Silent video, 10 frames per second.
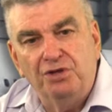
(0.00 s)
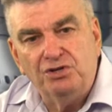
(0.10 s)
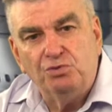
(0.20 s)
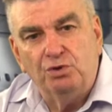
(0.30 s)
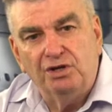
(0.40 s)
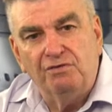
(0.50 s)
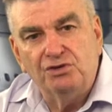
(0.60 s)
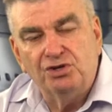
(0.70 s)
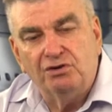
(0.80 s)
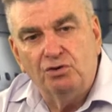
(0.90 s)
This will give
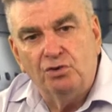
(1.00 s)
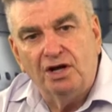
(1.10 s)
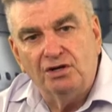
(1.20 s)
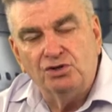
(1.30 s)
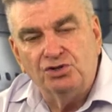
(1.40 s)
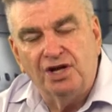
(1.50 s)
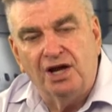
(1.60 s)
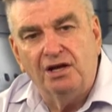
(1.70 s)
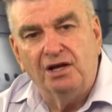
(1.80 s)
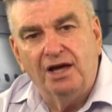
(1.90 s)
us a good
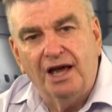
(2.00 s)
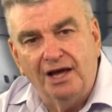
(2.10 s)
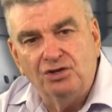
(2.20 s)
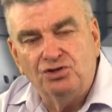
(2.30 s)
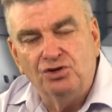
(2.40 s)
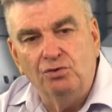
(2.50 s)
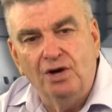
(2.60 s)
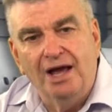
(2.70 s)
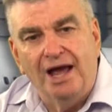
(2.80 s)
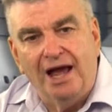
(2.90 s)
understanding as to
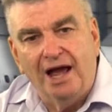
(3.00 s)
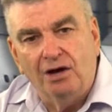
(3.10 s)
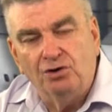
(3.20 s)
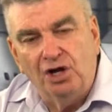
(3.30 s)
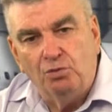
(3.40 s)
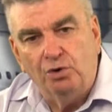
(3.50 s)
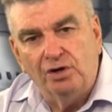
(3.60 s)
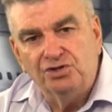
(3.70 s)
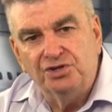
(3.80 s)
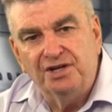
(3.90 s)
how
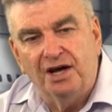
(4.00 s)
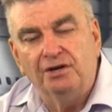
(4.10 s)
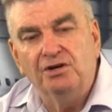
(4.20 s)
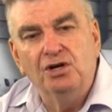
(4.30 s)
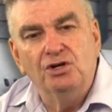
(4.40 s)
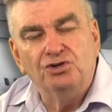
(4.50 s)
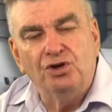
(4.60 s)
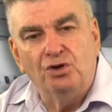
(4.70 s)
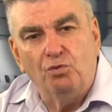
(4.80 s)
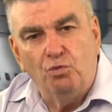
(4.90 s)
networks are done,
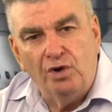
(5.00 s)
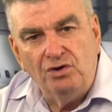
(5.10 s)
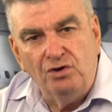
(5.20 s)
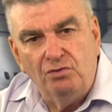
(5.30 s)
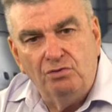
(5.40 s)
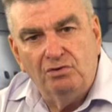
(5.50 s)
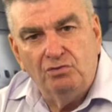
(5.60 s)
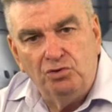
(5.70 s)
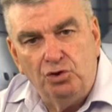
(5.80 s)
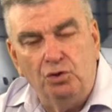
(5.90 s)
so that when you
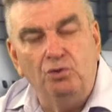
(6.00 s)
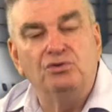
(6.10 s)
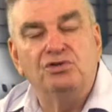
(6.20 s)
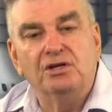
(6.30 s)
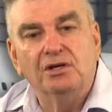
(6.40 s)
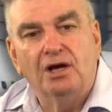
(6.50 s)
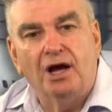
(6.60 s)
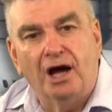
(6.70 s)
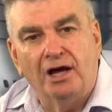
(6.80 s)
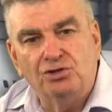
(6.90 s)
use
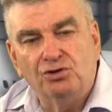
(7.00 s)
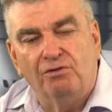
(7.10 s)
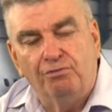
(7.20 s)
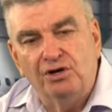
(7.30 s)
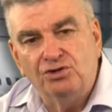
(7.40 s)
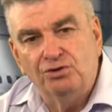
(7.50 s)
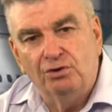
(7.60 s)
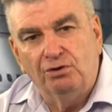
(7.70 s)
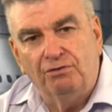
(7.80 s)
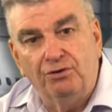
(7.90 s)
a software
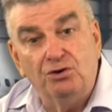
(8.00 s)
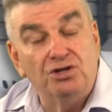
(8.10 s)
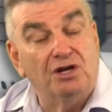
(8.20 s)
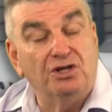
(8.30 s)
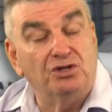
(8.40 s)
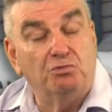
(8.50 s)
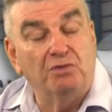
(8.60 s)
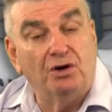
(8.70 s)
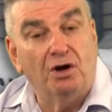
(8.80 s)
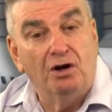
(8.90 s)
tool in the future, it doesn't
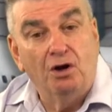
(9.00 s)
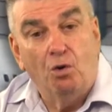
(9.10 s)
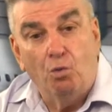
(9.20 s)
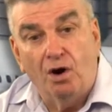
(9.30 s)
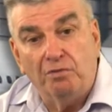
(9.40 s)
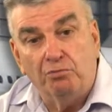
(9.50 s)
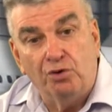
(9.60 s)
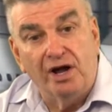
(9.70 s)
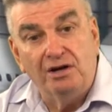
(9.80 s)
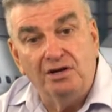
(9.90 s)
matter what
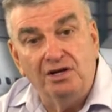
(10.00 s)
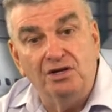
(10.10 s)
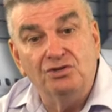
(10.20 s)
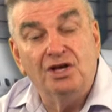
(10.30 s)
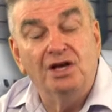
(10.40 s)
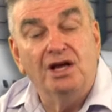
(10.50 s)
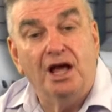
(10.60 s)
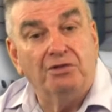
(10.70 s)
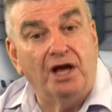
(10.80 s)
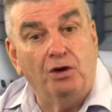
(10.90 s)
brand it is,
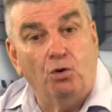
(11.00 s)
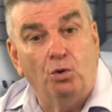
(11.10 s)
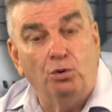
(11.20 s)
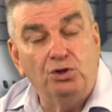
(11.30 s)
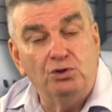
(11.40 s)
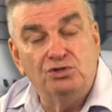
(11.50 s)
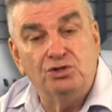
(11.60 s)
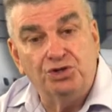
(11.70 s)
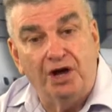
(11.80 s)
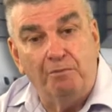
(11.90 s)
they all use the
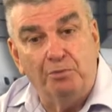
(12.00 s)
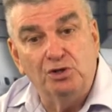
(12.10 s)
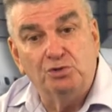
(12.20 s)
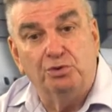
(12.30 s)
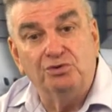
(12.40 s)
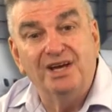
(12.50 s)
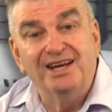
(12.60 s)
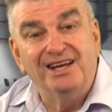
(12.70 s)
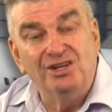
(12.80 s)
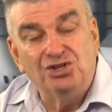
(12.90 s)
same principles.
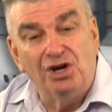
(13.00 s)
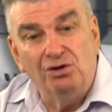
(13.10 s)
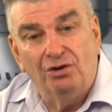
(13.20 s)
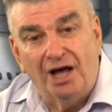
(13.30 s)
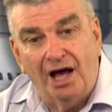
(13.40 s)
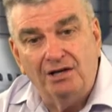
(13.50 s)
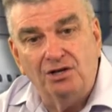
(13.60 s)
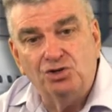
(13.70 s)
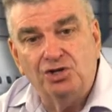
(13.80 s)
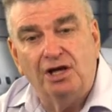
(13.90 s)
And so you'll
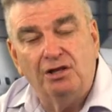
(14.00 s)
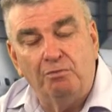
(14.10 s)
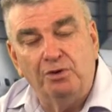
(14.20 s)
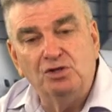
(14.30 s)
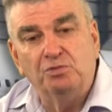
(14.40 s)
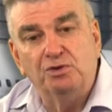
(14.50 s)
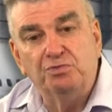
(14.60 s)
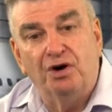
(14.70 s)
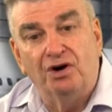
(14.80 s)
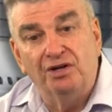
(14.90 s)
understand the principles
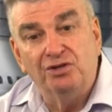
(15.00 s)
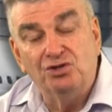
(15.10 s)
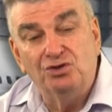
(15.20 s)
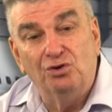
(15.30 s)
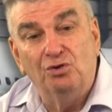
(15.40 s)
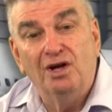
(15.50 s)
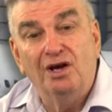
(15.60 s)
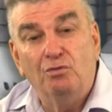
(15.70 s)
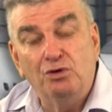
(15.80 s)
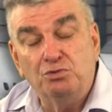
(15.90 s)
behind the tool,
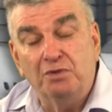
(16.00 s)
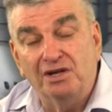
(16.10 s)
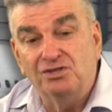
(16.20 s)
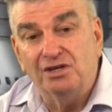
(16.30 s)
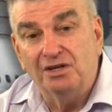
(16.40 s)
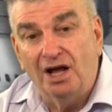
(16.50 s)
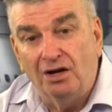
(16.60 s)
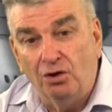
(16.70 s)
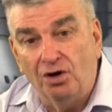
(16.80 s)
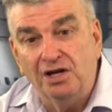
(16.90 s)
which makes it a
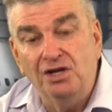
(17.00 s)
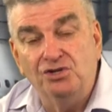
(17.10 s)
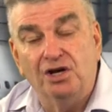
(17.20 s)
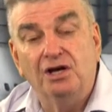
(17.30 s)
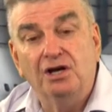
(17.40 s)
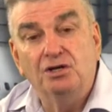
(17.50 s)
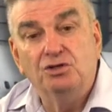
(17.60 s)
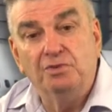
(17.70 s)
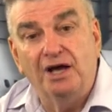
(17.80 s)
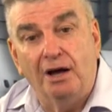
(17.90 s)
lot easier
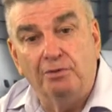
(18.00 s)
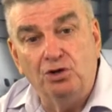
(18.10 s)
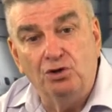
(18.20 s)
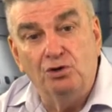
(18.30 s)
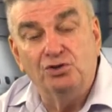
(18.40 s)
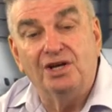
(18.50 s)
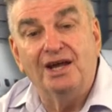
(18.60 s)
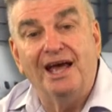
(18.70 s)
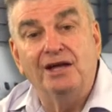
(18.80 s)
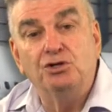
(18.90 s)
to be able to use
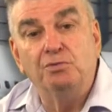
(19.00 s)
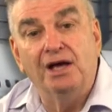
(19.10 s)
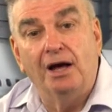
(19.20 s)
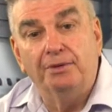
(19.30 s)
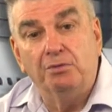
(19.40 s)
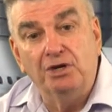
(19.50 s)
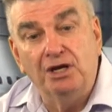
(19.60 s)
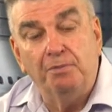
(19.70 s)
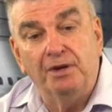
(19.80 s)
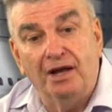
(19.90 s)
it and to be able to
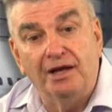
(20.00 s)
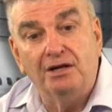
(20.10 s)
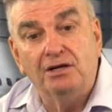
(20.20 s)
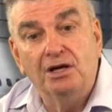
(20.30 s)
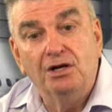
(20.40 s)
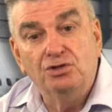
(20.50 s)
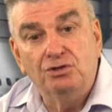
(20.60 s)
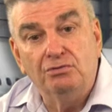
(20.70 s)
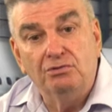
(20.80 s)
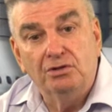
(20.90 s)
manipulate it,
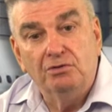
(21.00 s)
to